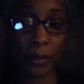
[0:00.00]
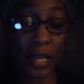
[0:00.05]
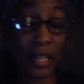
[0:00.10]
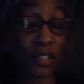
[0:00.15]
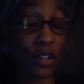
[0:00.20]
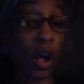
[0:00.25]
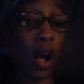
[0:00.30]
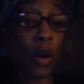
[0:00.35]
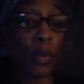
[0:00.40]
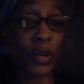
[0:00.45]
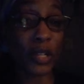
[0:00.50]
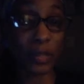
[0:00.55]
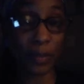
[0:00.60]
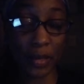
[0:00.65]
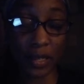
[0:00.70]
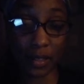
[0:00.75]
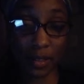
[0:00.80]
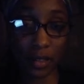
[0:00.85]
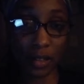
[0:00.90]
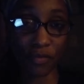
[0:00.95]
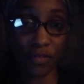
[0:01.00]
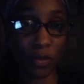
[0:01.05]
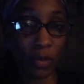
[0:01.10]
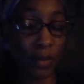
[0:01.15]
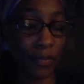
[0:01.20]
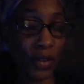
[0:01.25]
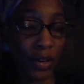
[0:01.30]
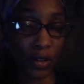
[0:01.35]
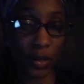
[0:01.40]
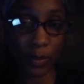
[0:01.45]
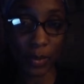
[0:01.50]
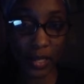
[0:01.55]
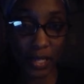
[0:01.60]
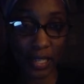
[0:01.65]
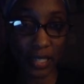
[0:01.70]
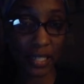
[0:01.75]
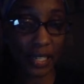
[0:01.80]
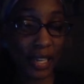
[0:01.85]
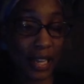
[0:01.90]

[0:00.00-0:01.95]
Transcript: He's always been good from the very beginning.